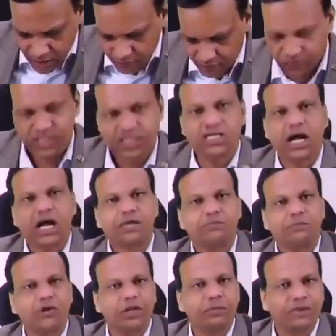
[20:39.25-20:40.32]
Which
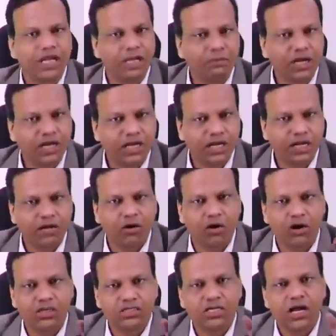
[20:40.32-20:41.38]
hypolipidemic drug
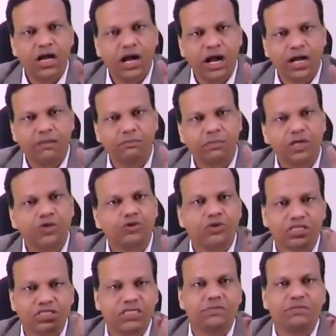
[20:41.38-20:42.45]
cause
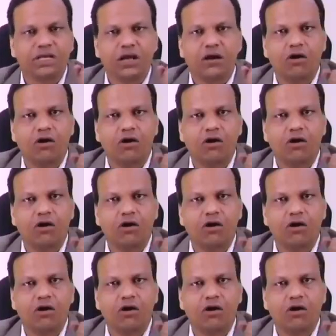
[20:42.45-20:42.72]
hyperuricemia